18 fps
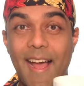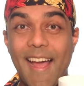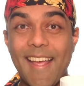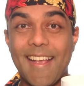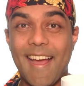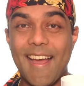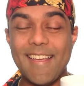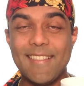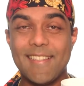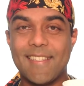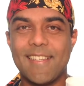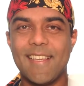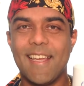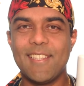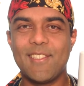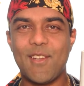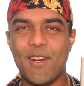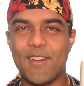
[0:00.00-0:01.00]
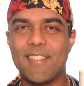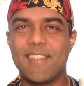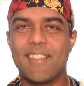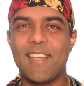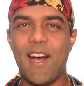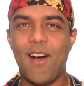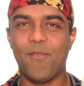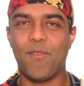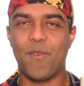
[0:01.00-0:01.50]
Hi guys, it's Dr.
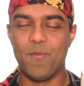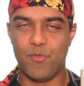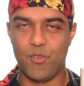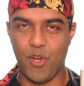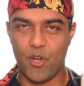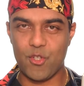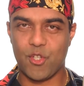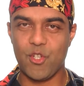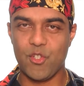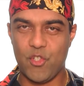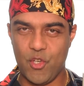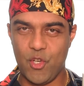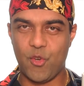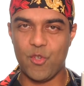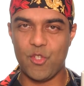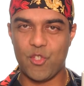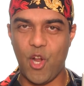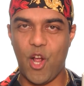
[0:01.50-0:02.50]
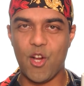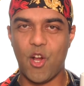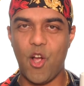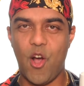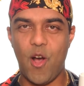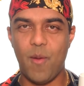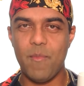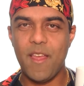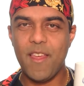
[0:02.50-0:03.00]
Sal from
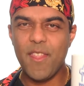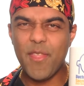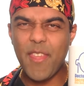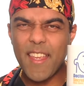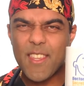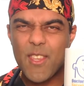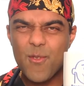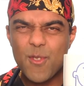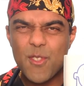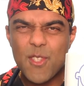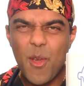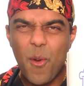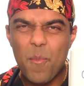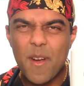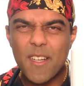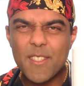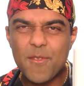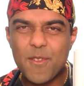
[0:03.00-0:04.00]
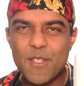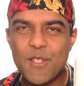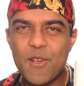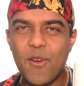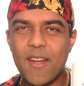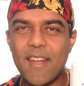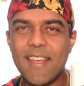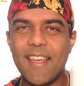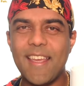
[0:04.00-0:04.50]
DrSecrets.com. Thank you so much for
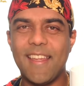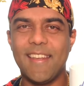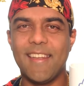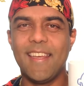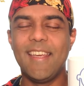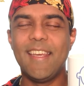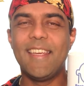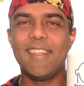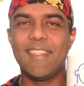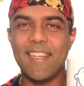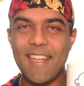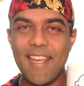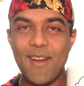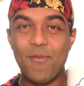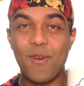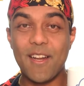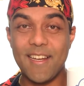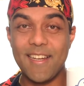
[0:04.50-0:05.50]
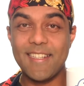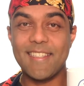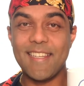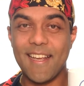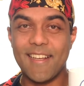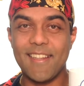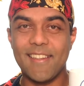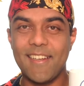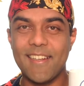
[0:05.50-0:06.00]
joining in. Today we're going to
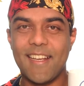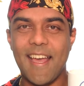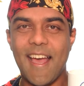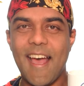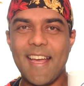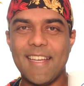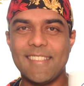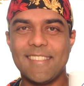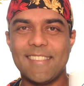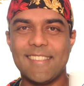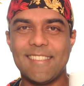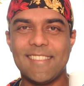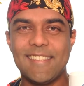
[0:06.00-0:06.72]
take a look at